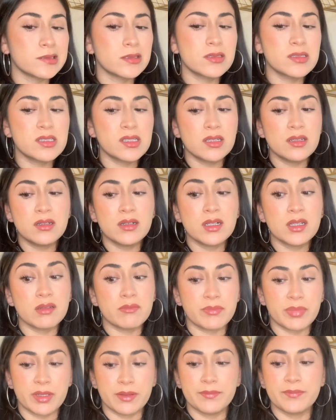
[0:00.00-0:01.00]
a little
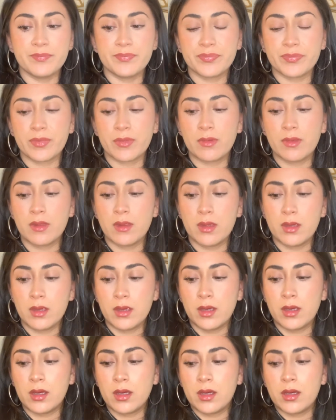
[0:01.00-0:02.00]
clumpy.
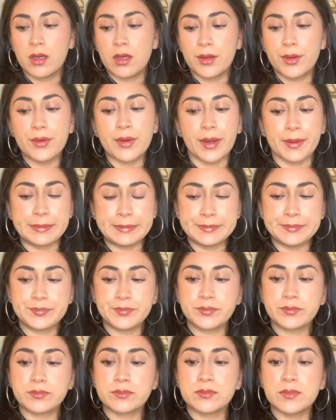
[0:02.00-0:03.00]
Okay,
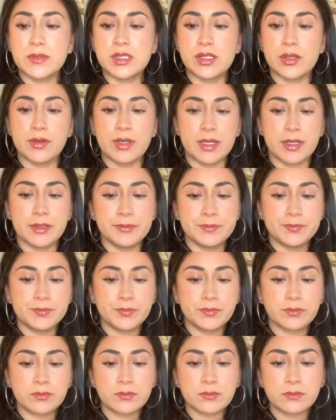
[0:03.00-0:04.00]
so now
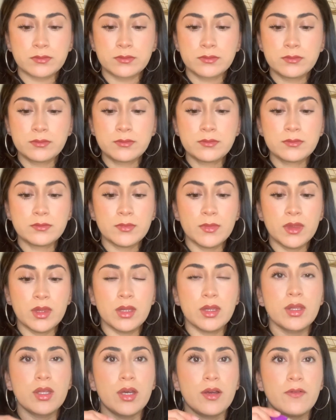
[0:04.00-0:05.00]

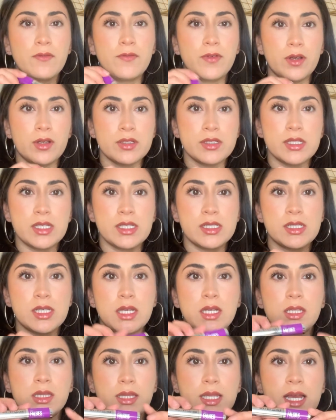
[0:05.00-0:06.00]
the Falsies
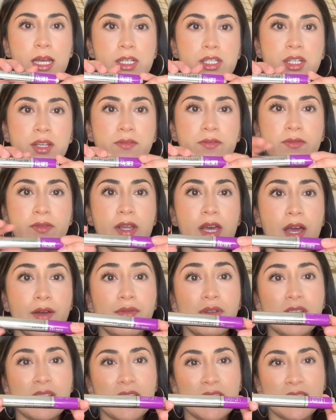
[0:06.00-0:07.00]
Lash. I
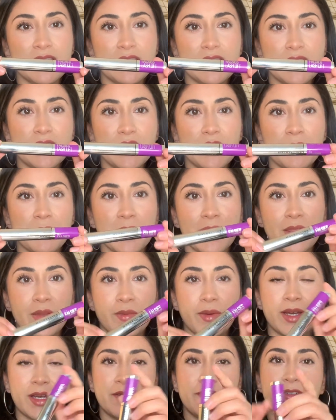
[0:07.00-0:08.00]
really like this too, by the
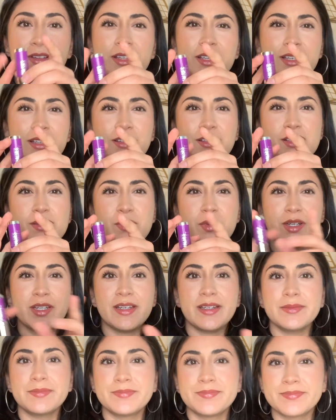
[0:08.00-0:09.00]
way. I feel like it looks pretty
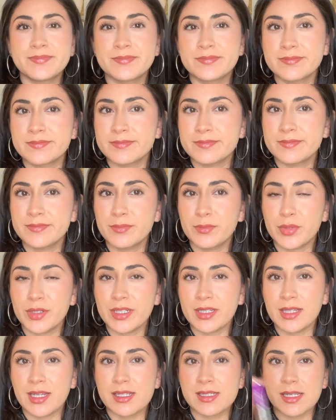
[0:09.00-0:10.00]

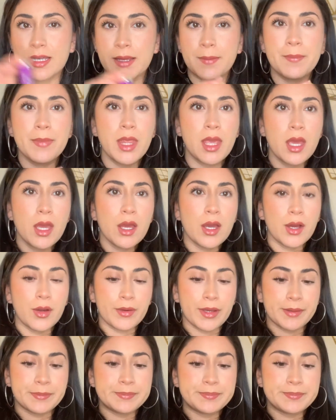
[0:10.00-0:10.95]
classy. Okay.